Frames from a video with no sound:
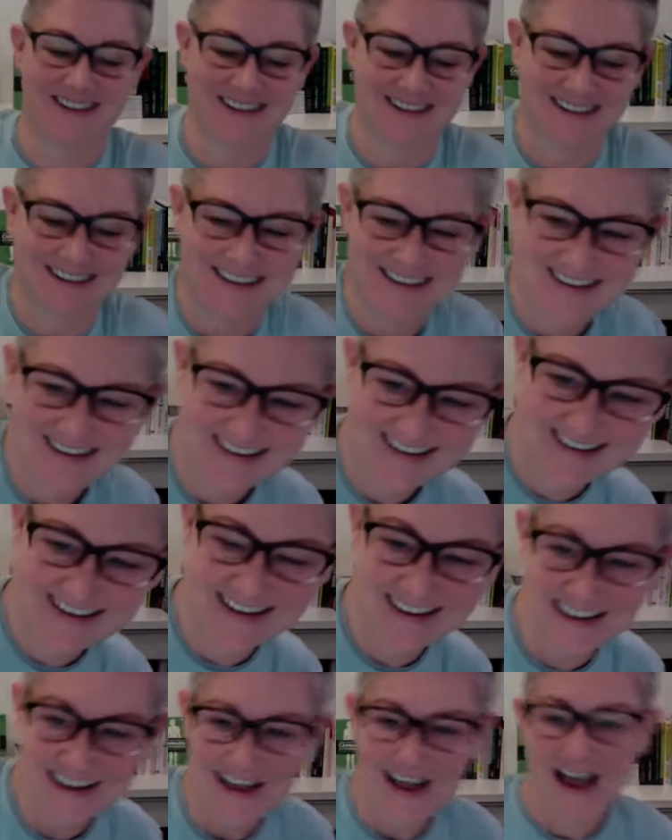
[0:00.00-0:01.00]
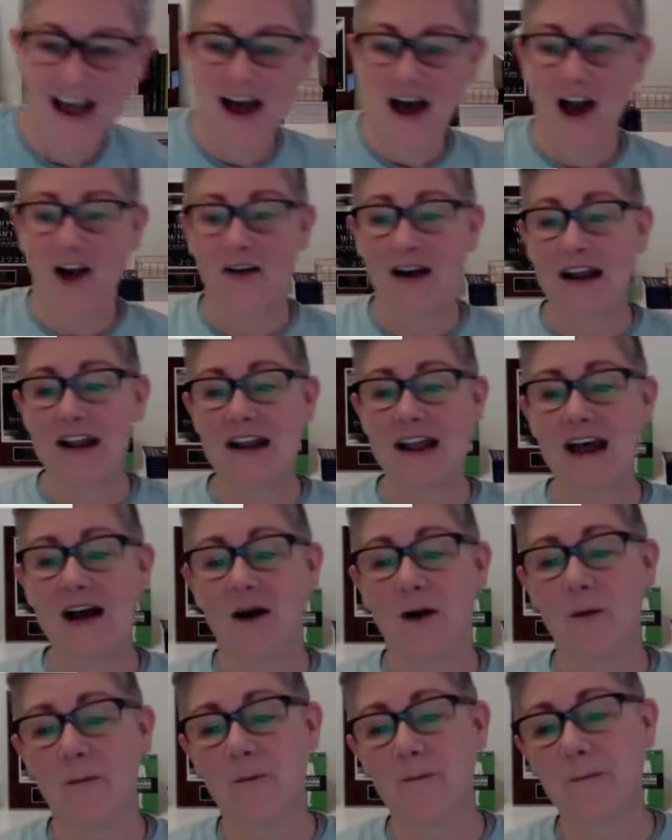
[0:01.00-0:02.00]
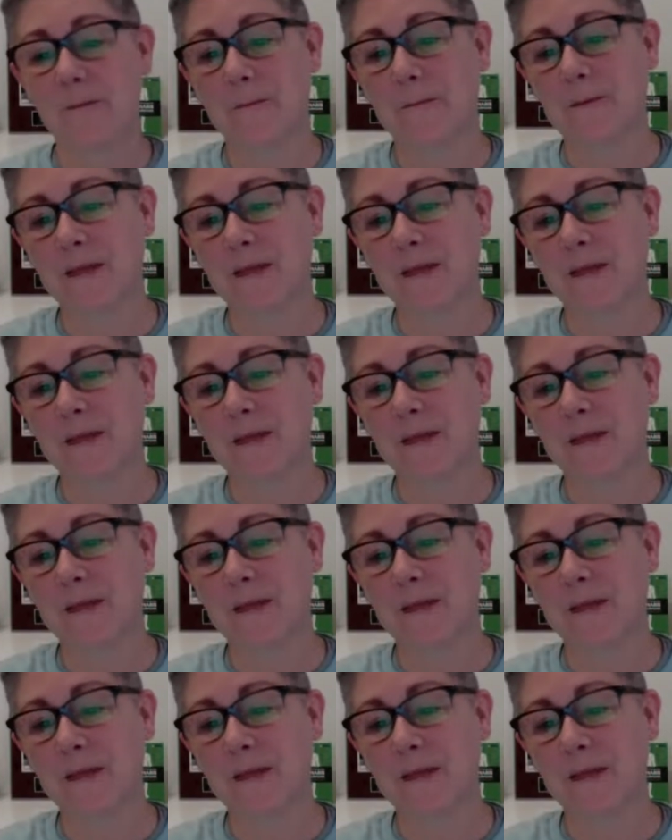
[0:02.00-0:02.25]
All right, now,